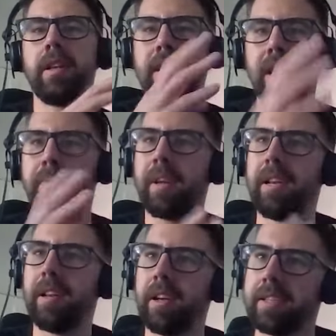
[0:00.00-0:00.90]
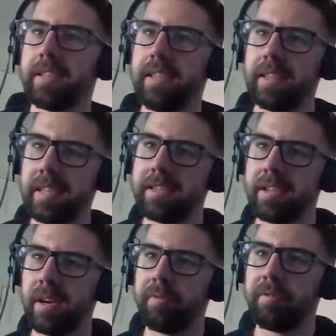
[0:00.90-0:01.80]
typically like to see this
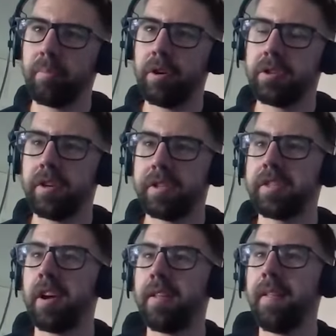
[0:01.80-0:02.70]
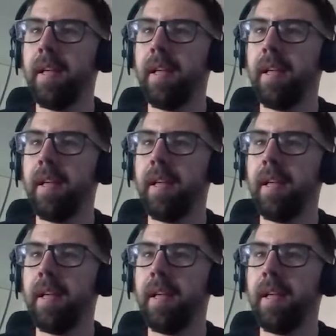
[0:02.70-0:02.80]
type of approach on a site.